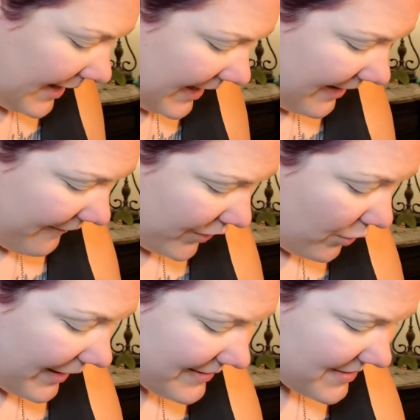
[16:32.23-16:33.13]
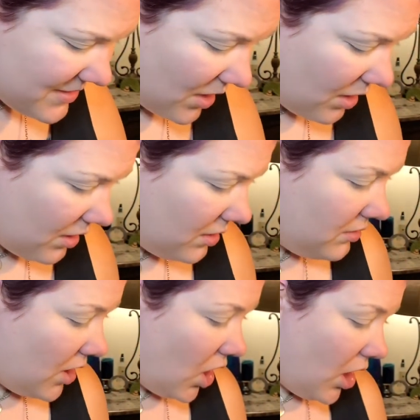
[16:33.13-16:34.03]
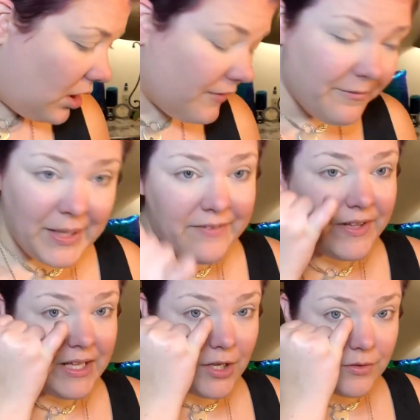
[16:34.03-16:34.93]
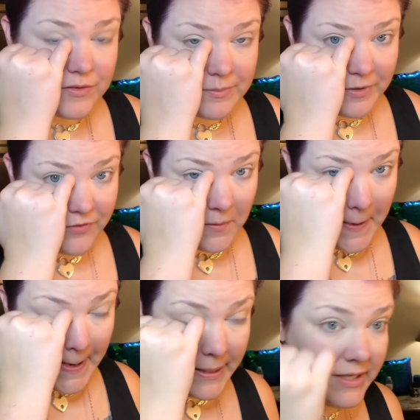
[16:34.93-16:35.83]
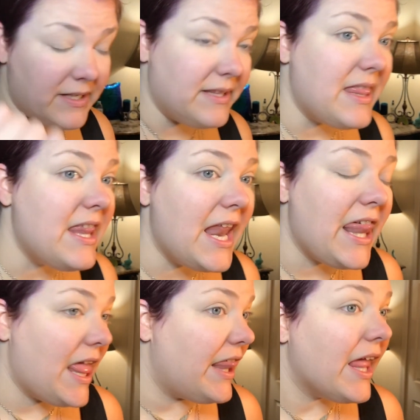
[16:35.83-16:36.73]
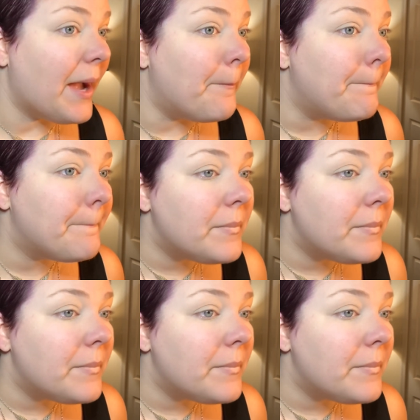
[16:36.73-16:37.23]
If you guys saw all of my videos before I edited them,